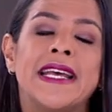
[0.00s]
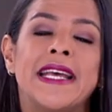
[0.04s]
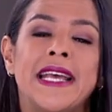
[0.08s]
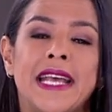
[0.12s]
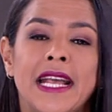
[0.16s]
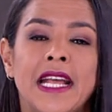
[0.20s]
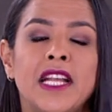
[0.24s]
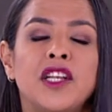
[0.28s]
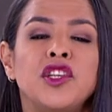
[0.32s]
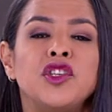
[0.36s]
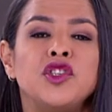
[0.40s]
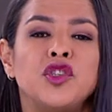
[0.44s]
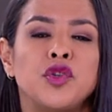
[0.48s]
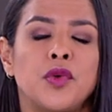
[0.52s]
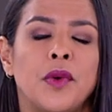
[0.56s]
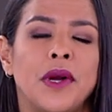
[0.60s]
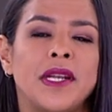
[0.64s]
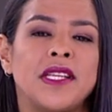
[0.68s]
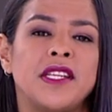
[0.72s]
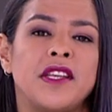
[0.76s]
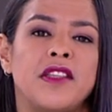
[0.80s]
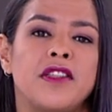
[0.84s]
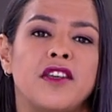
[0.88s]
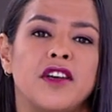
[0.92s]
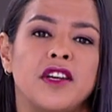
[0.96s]
in
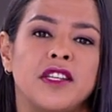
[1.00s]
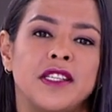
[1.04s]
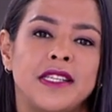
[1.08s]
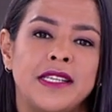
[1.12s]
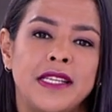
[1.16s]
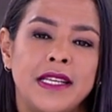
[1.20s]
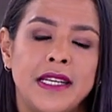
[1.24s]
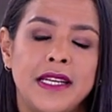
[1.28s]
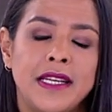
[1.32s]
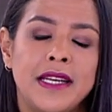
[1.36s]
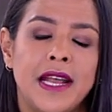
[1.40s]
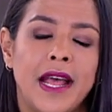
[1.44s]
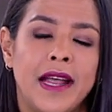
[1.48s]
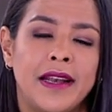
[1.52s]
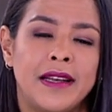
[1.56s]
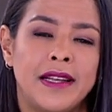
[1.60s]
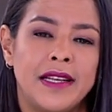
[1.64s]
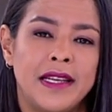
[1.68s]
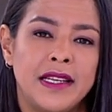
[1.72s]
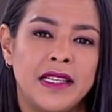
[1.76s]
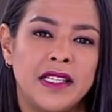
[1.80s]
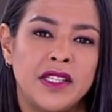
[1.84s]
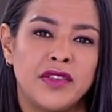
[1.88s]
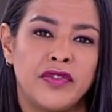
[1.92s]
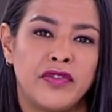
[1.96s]
2013,
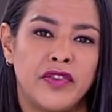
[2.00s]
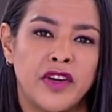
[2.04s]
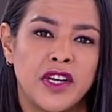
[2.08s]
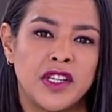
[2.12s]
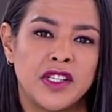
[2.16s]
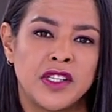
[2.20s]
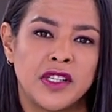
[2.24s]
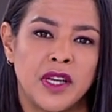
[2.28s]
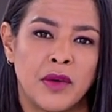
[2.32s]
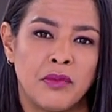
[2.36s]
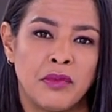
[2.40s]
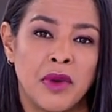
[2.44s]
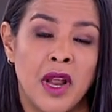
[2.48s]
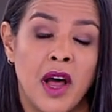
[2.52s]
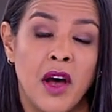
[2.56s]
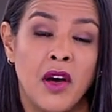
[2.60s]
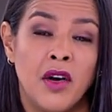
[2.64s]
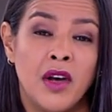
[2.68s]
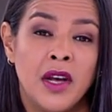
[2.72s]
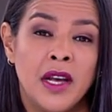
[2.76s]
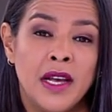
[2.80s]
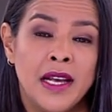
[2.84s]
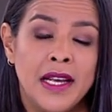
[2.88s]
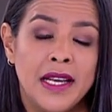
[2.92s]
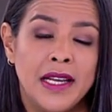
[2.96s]
and he's first up
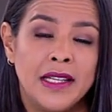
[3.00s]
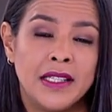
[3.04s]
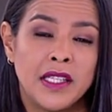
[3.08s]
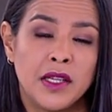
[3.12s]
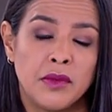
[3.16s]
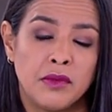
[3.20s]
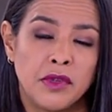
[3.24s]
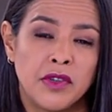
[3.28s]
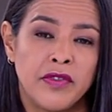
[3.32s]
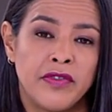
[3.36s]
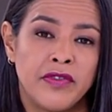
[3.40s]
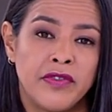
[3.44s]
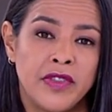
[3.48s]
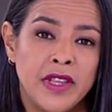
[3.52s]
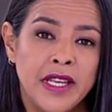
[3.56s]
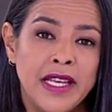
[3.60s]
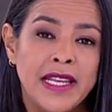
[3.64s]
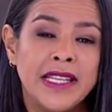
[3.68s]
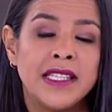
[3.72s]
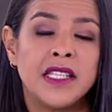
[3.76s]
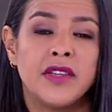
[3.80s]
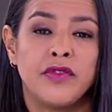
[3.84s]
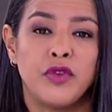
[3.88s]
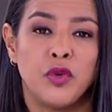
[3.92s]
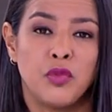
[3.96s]
now in terms of the
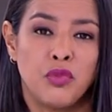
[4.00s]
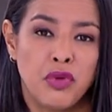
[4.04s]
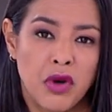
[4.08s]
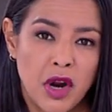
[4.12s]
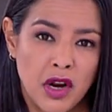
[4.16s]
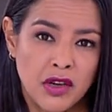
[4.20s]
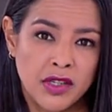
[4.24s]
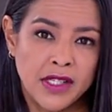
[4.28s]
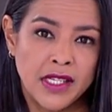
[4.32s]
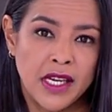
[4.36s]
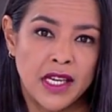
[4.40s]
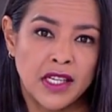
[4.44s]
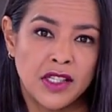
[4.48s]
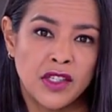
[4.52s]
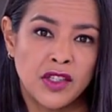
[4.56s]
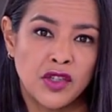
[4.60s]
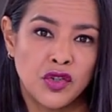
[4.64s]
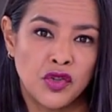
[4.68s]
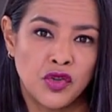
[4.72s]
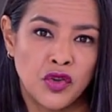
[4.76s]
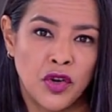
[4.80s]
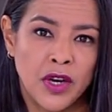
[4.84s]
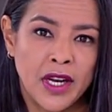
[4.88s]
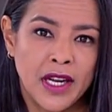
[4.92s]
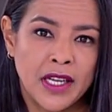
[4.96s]
interview
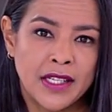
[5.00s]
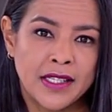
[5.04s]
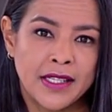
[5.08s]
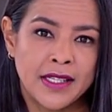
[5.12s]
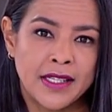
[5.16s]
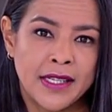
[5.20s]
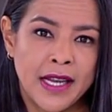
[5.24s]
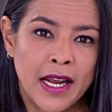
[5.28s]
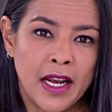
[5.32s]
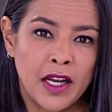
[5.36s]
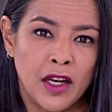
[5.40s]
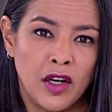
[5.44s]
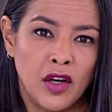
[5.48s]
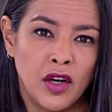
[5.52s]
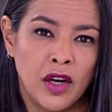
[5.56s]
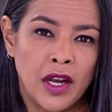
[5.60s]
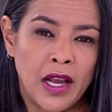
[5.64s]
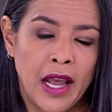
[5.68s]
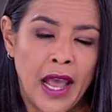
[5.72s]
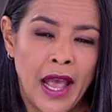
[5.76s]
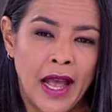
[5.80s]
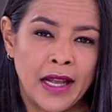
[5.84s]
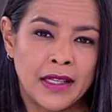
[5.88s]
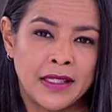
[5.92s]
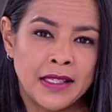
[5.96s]
process. Joining us to take a
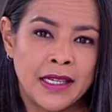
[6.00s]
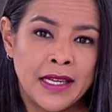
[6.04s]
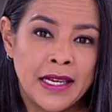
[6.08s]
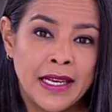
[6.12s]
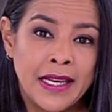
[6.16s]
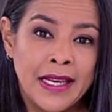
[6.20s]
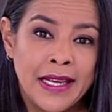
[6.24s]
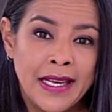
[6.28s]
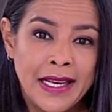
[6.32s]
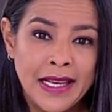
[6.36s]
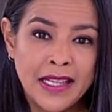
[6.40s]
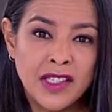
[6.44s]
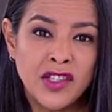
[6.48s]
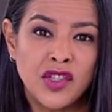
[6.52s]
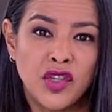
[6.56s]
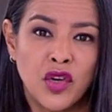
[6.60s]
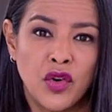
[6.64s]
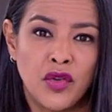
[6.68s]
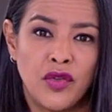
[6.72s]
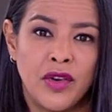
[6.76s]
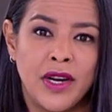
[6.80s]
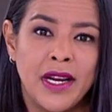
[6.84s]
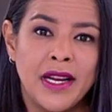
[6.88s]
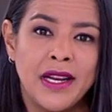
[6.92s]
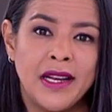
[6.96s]
look at his
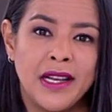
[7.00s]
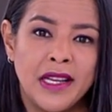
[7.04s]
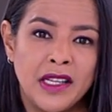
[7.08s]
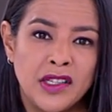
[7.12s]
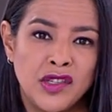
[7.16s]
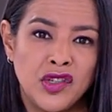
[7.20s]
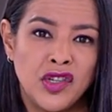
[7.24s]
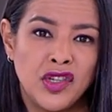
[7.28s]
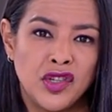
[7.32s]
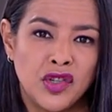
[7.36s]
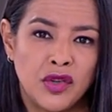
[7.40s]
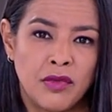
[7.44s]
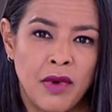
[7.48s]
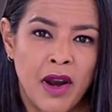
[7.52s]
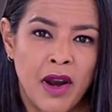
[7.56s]
career is Newzroom